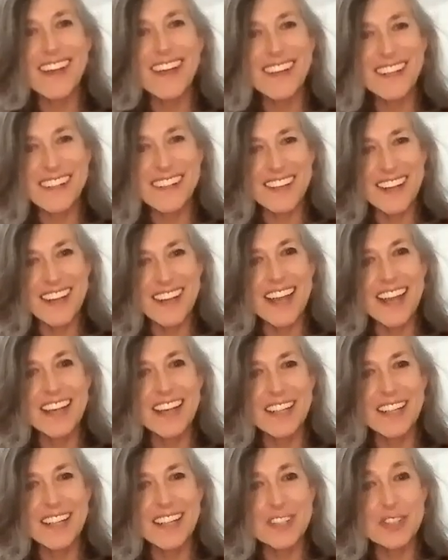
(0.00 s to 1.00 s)
pain
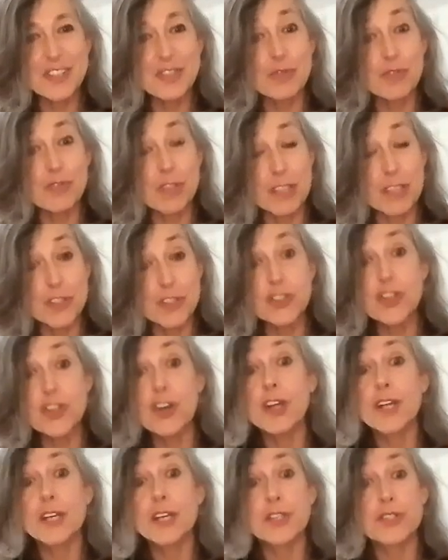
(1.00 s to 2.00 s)
and really
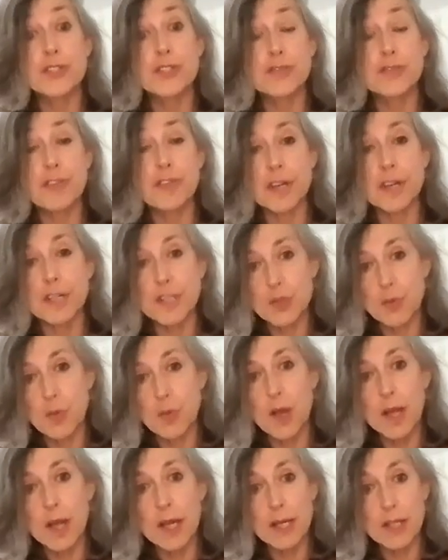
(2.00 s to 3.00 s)
trying to find a
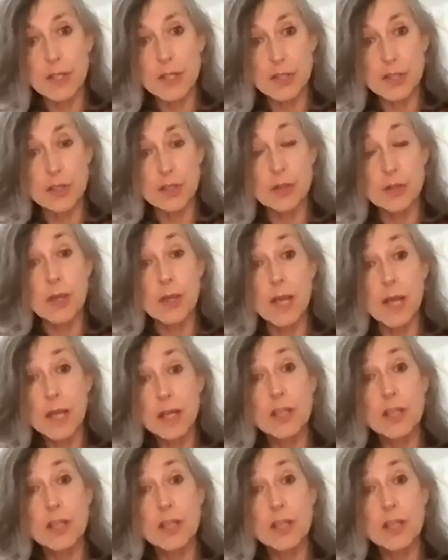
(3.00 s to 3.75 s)
way to,